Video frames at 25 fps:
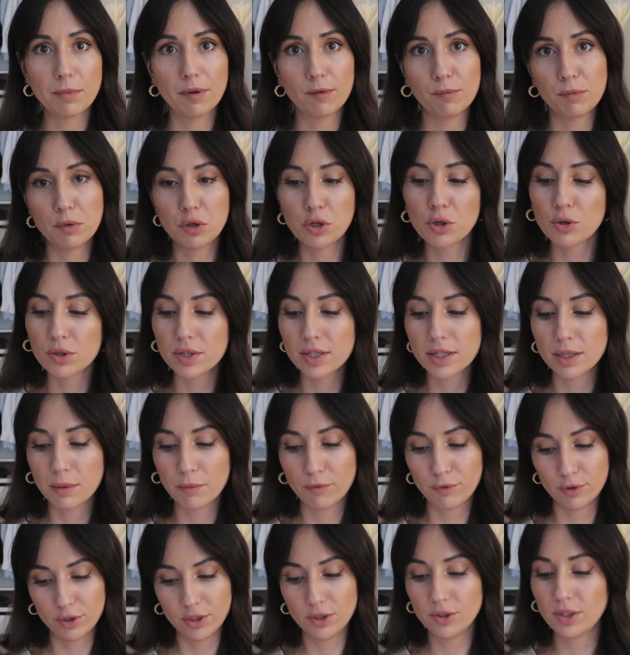I've been using them
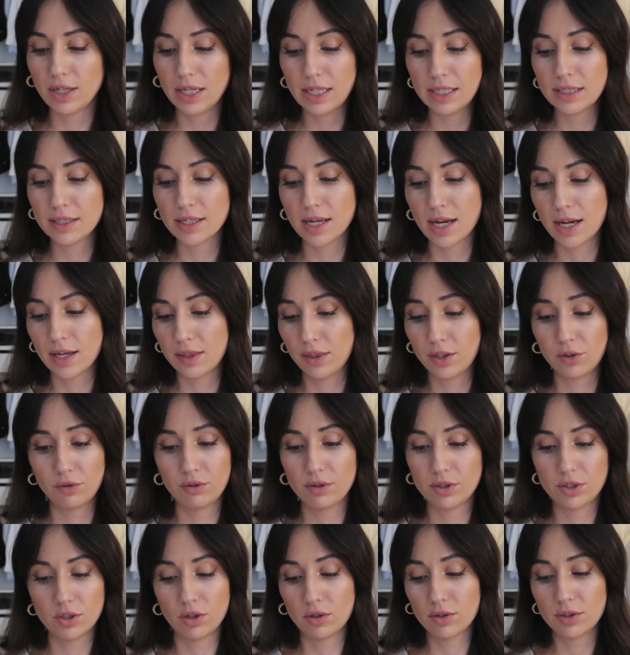for 2 days and the
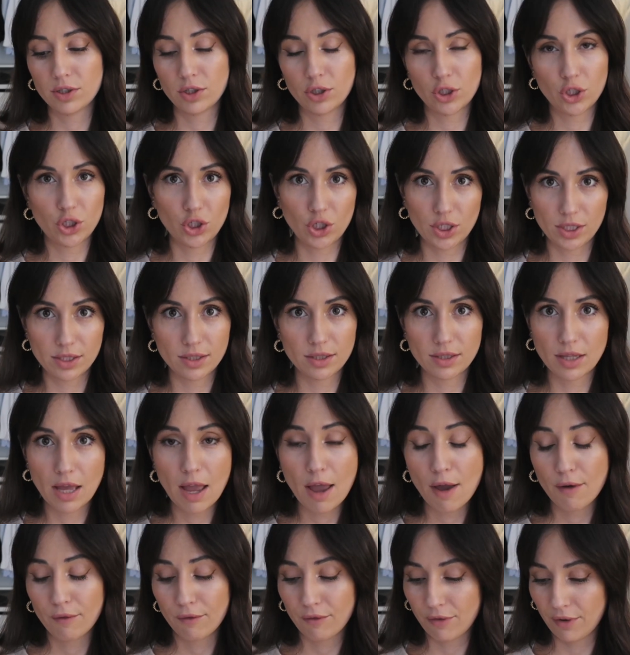results are just
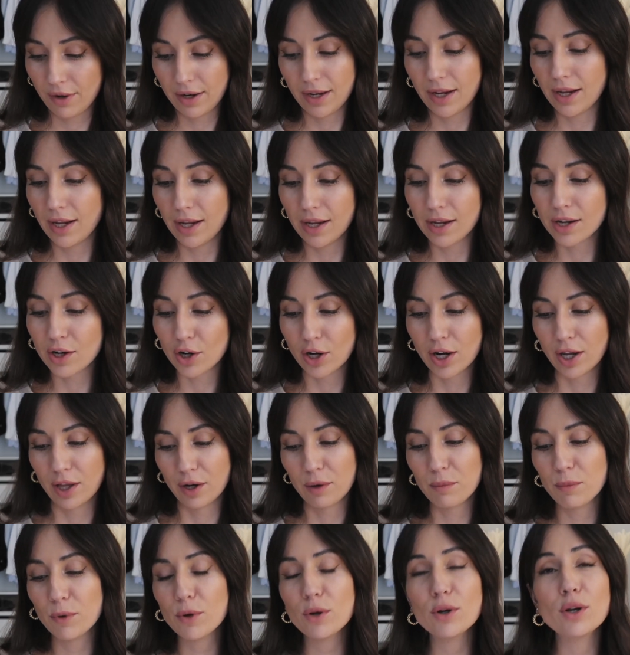freaking
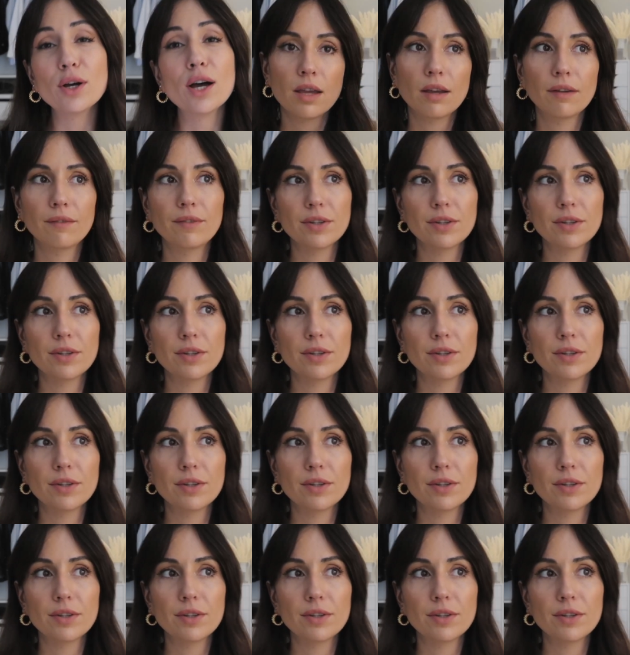incredible.